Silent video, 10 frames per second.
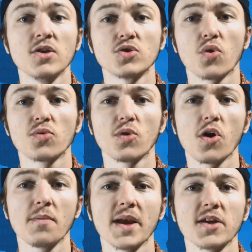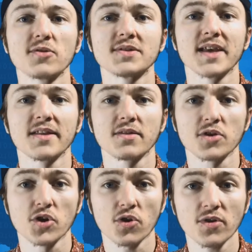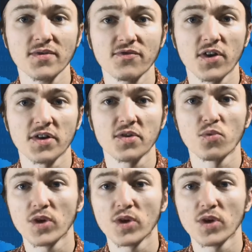told lawmakers that the current funding,